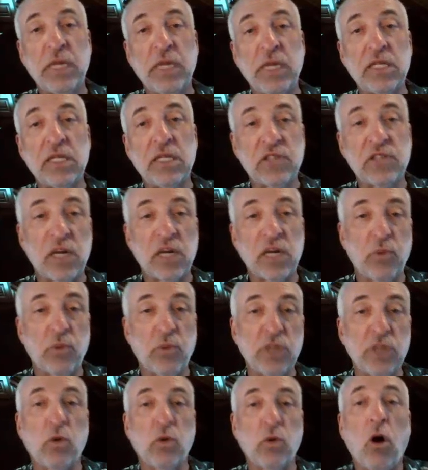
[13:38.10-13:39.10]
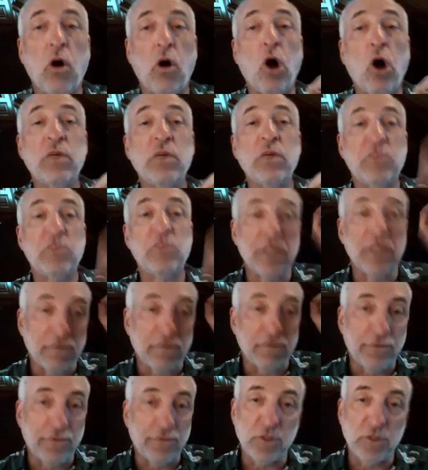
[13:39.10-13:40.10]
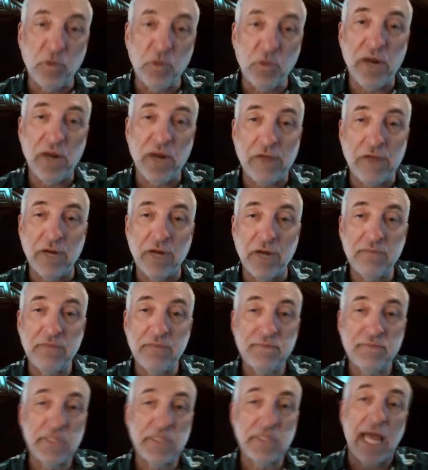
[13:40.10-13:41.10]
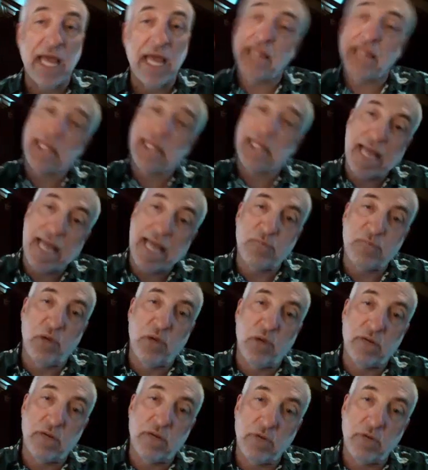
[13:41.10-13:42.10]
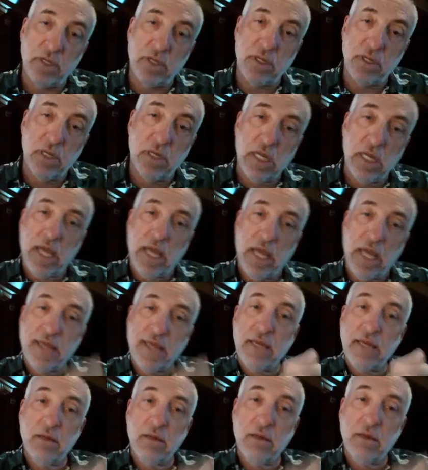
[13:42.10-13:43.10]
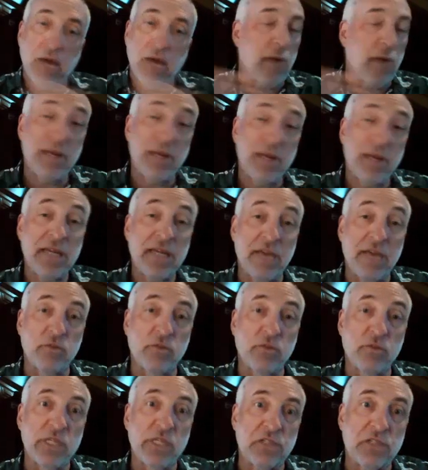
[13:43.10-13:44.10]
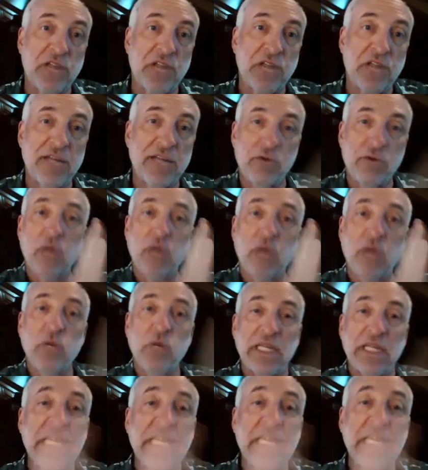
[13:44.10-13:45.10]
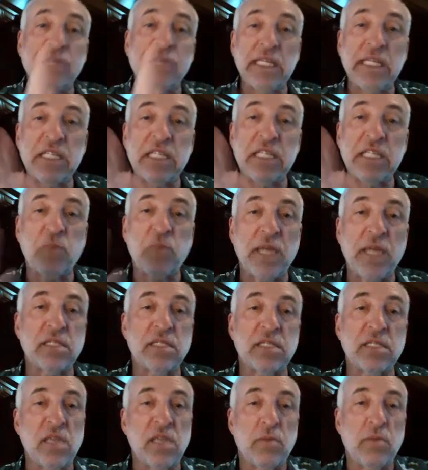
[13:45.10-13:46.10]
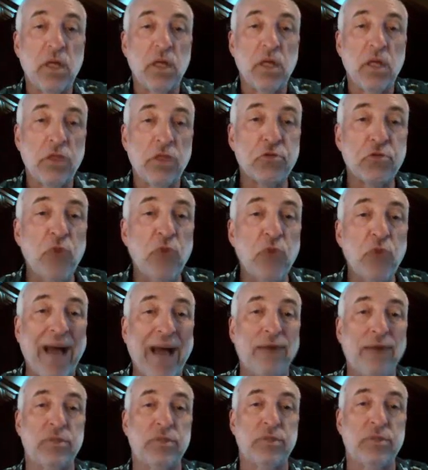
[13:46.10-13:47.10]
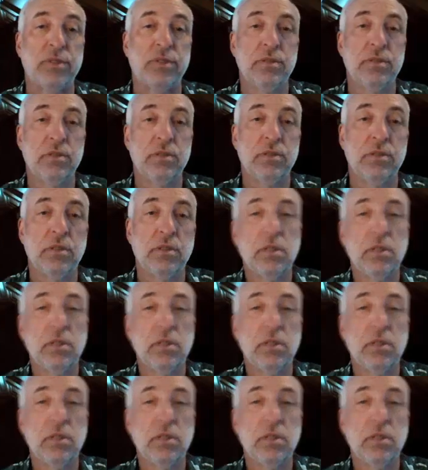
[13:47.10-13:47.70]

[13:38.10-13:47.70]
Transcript: the repeated center points will always be the first point I run and the last point I run, and then how many ever we decide to run, we'll evenly space them throughout